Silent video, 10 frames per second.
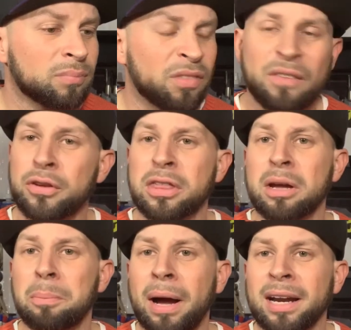If you think
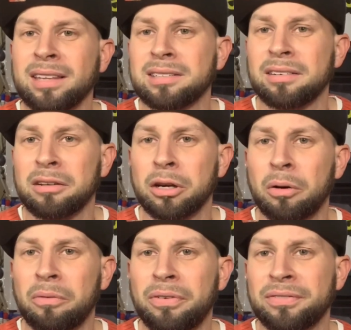about it, you
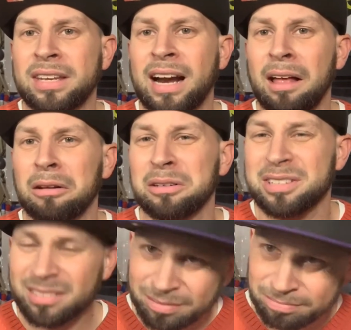know, $50.